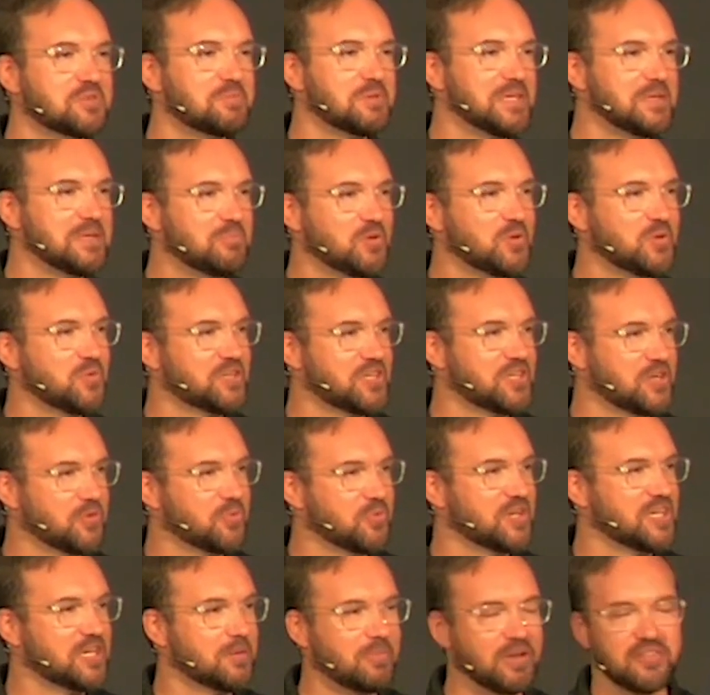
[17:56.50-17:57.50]
people when you
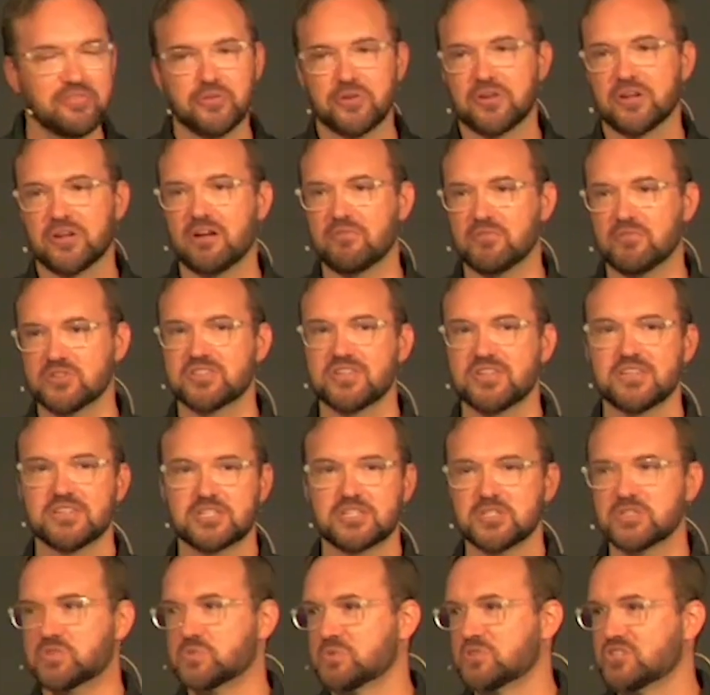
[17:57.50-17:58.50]
read about their
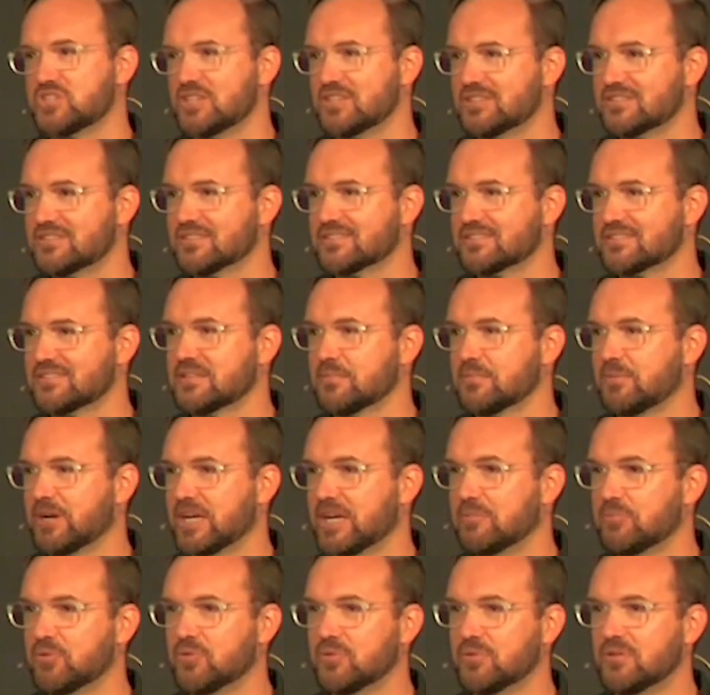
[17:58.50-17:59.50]
conversations with Jesus in the
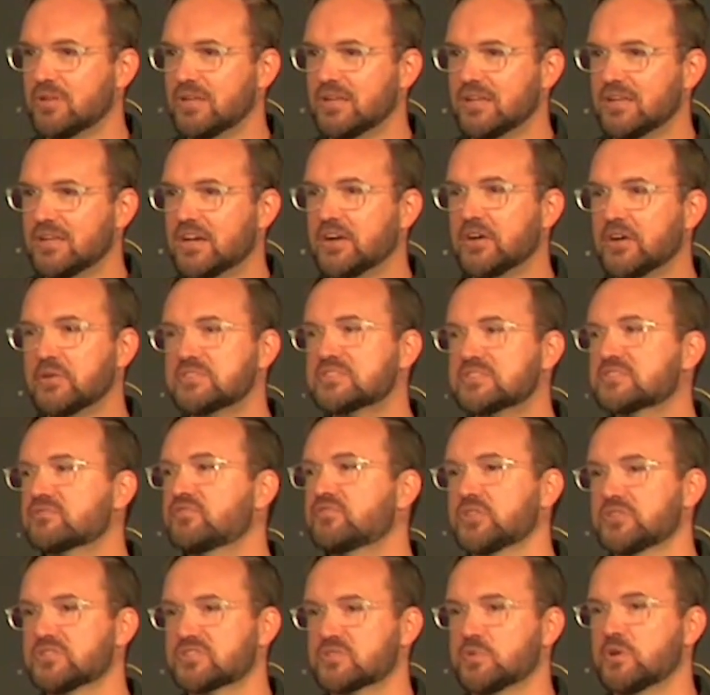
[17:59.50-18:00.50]
Bible? I always
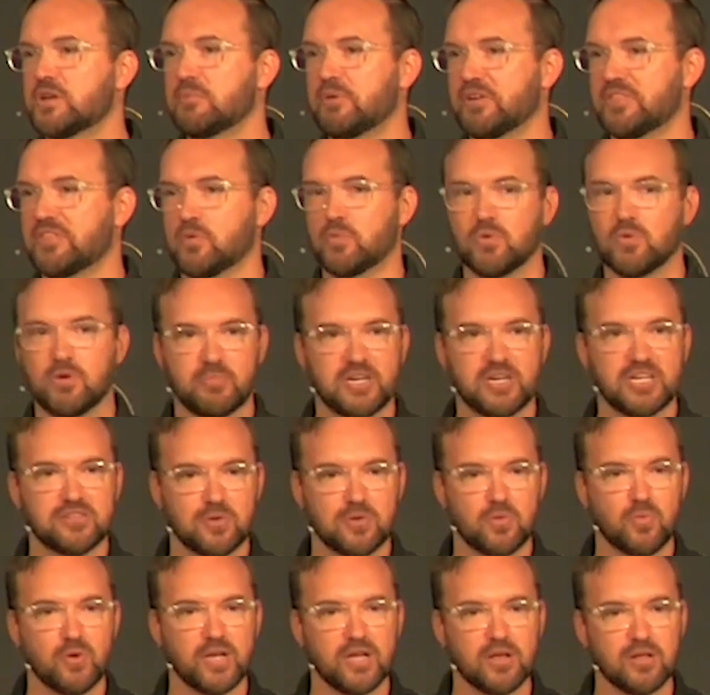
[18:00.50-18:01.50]
feel this way about the woman at
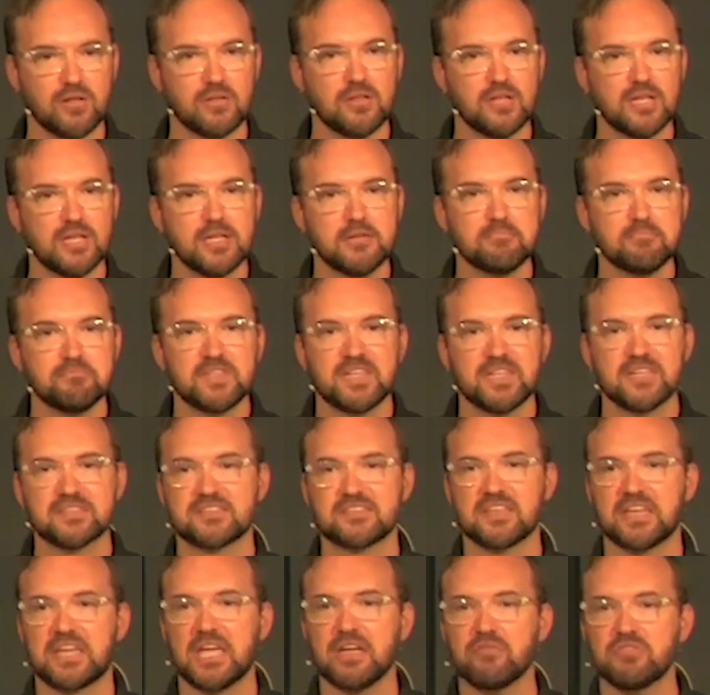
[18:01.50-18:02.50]
the well. And it's
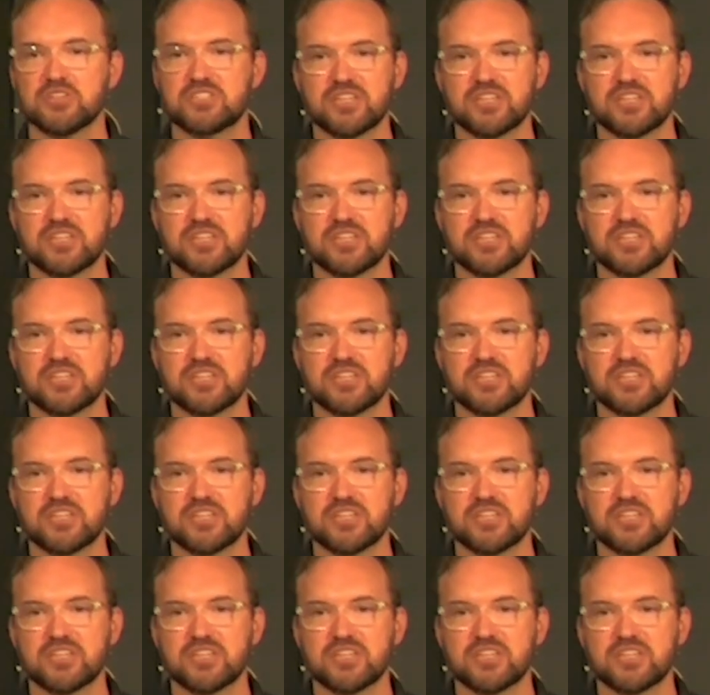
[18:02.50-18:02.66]
like every